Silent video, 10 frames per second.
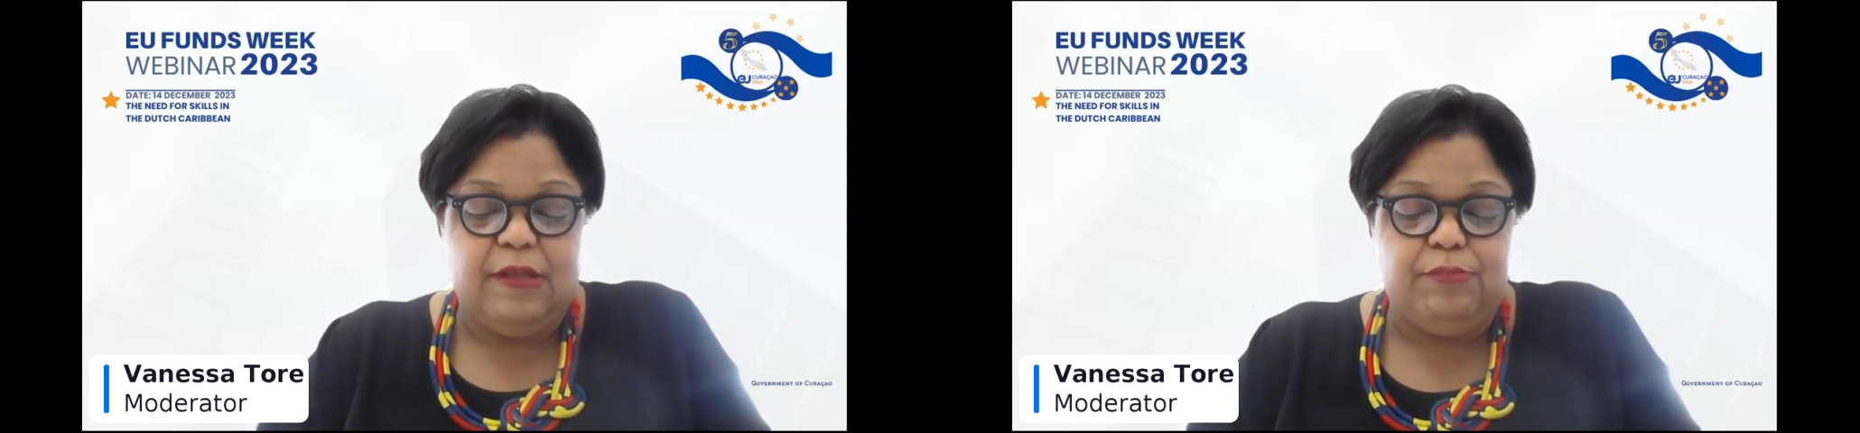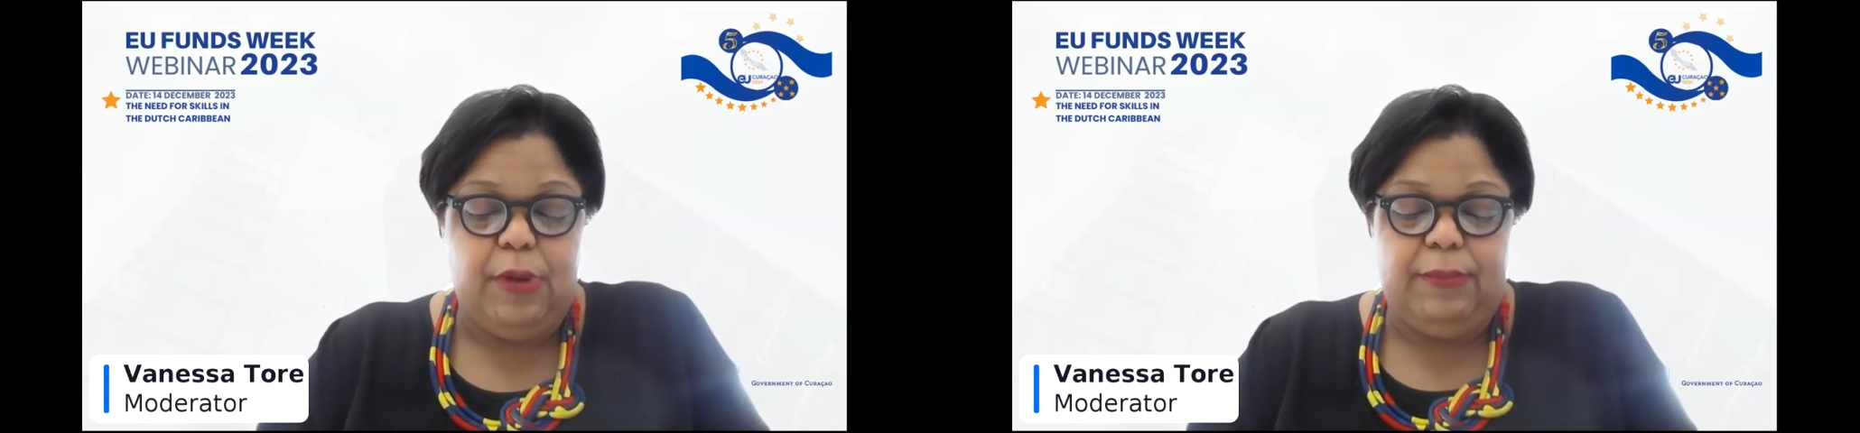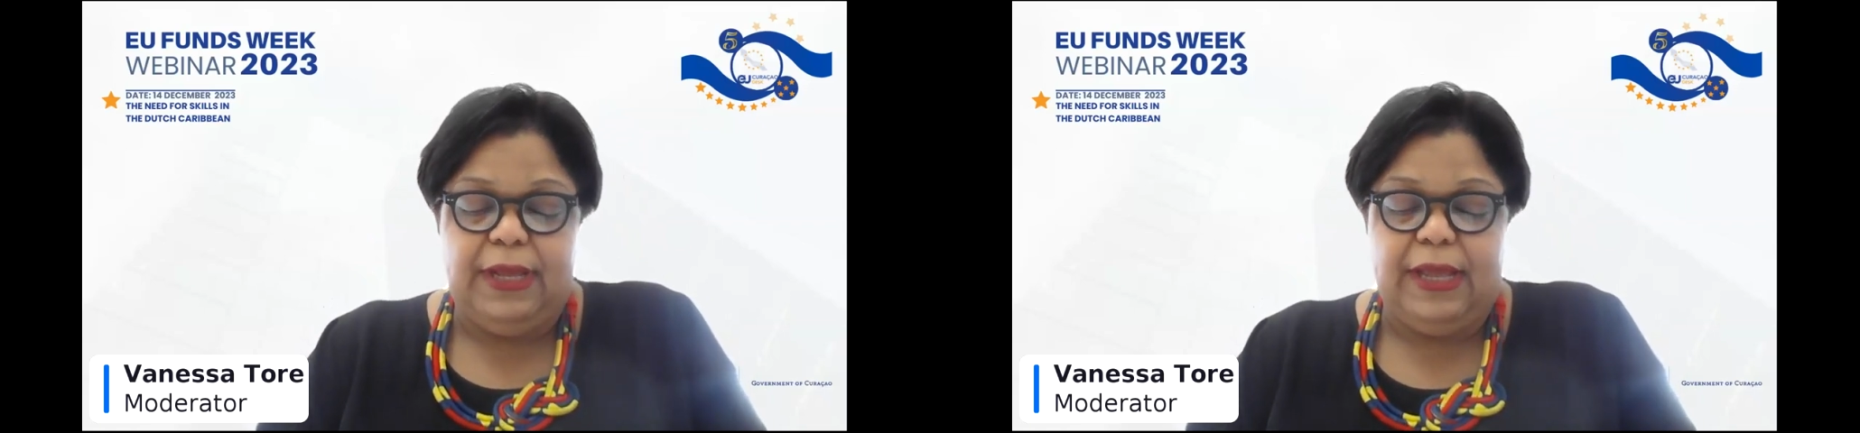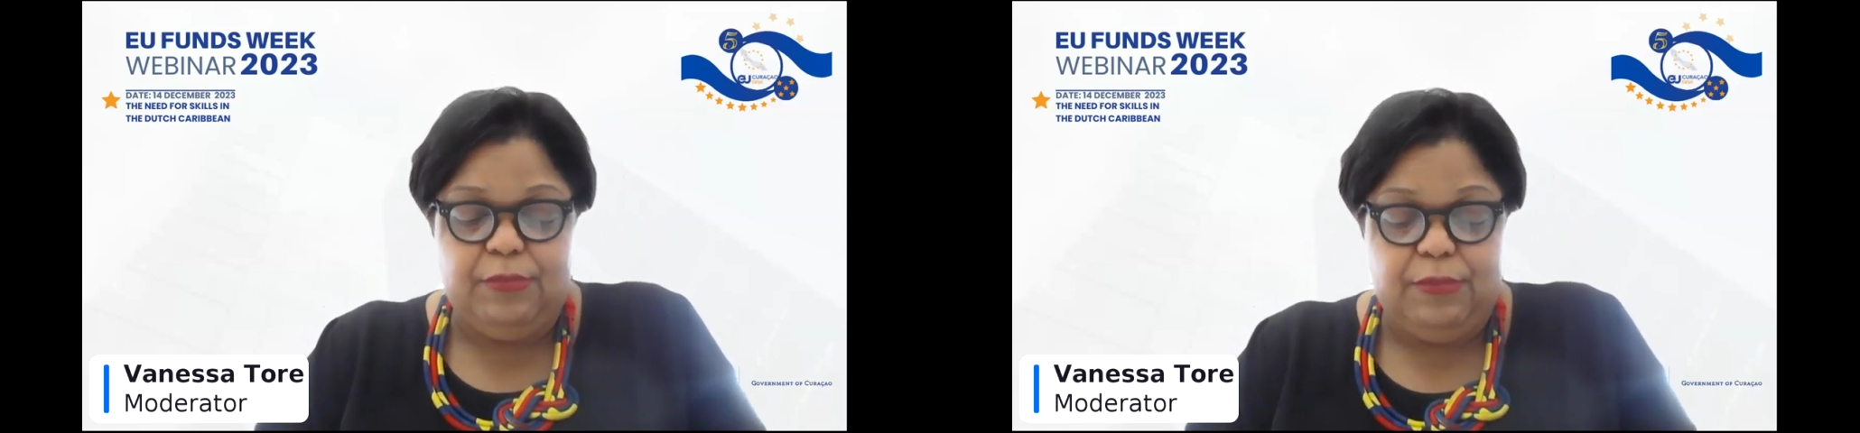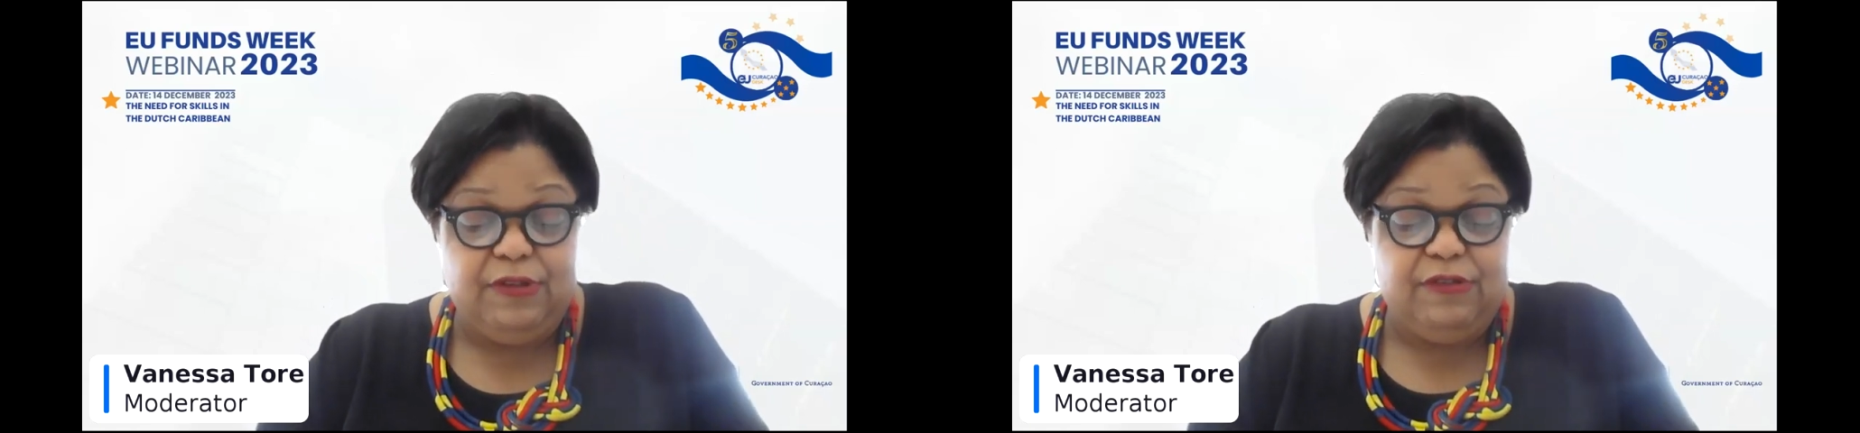and public
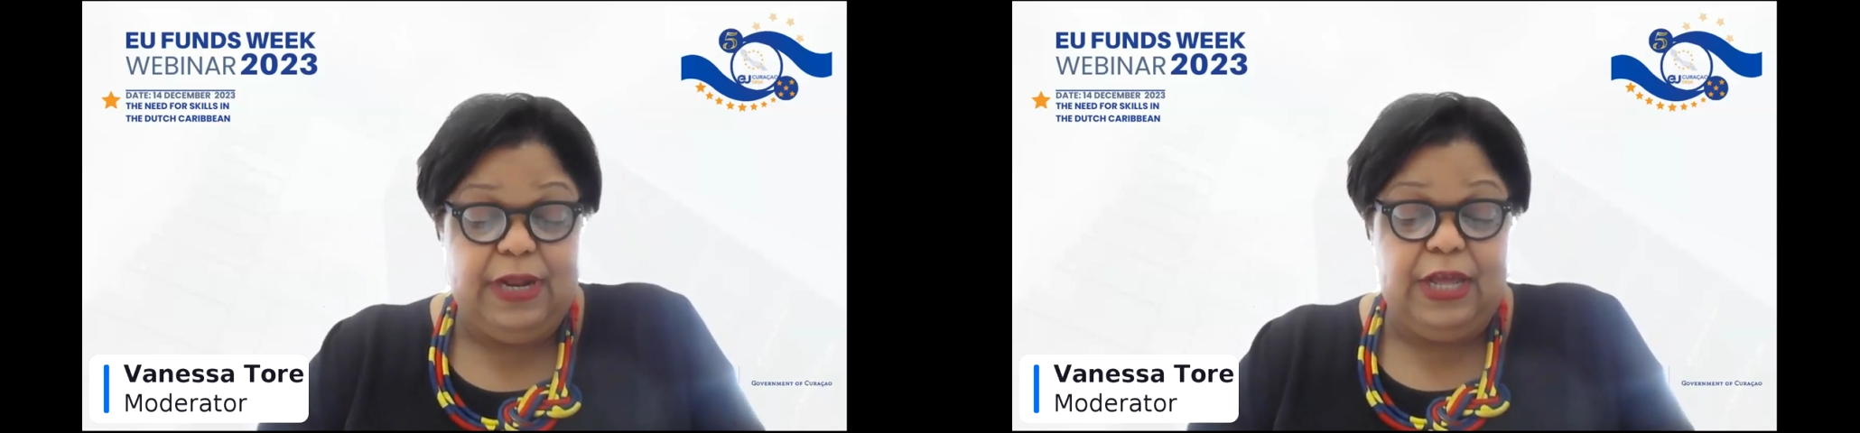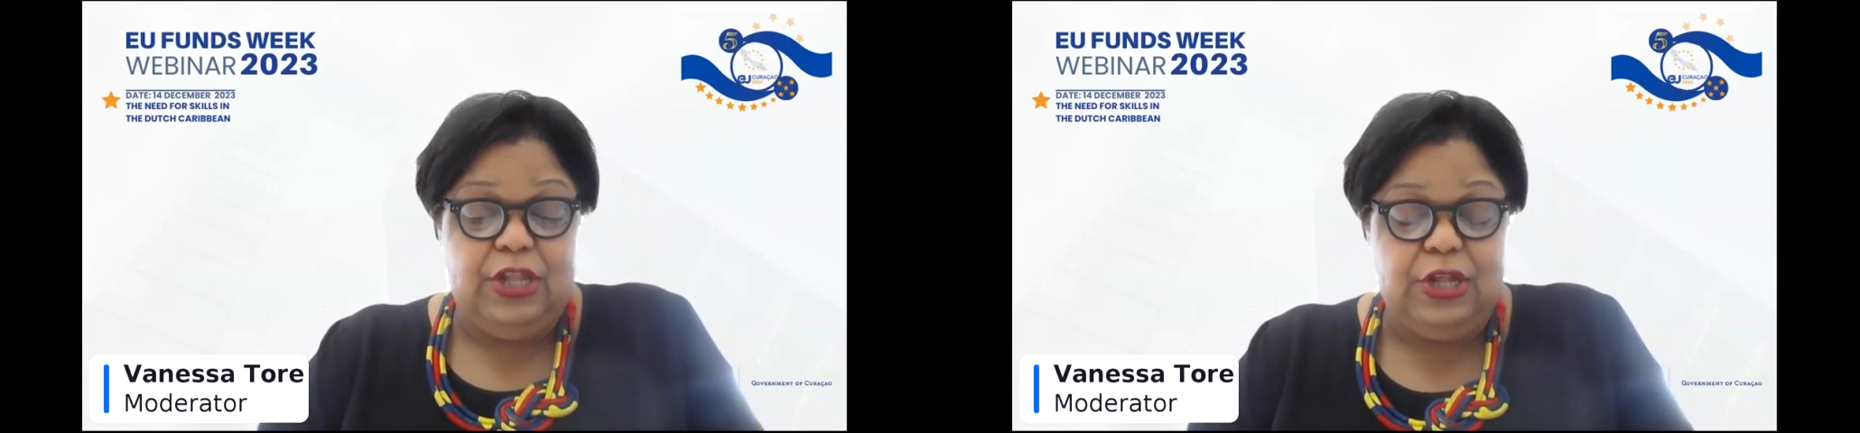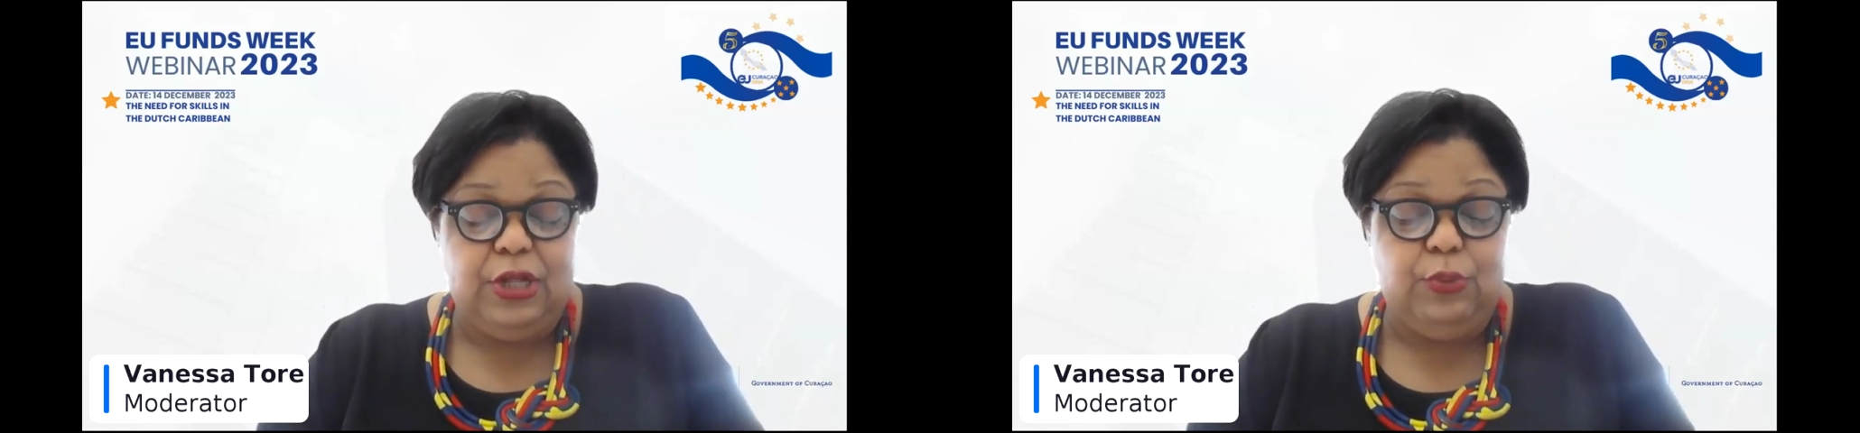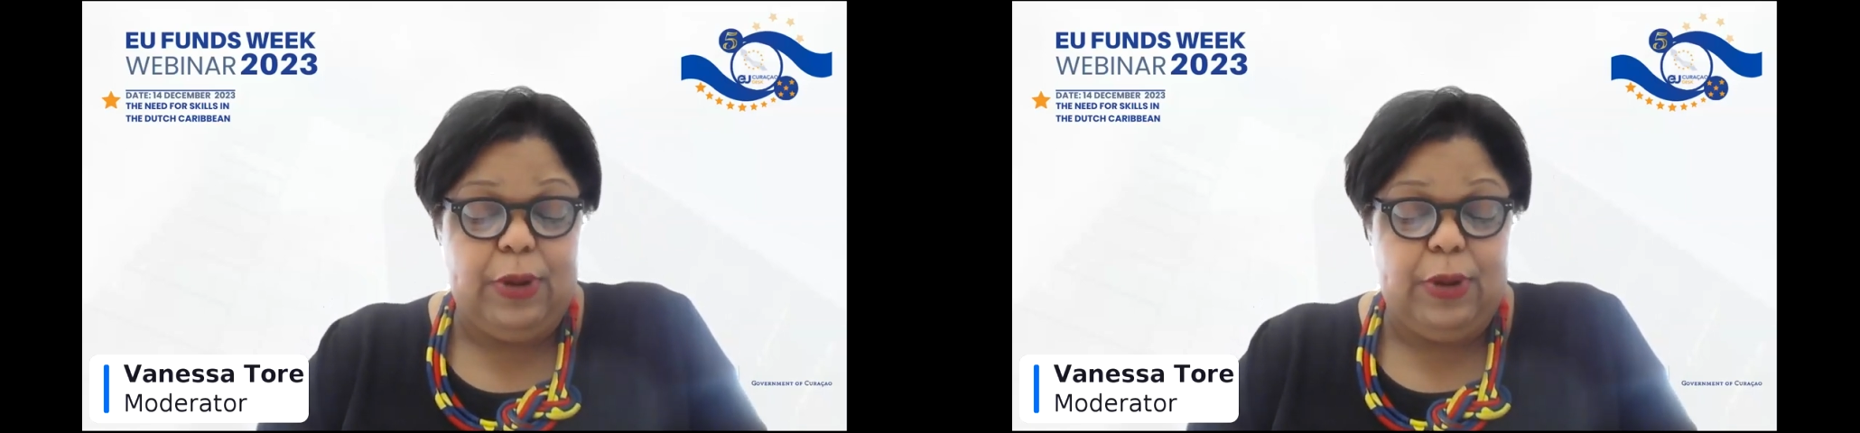administration,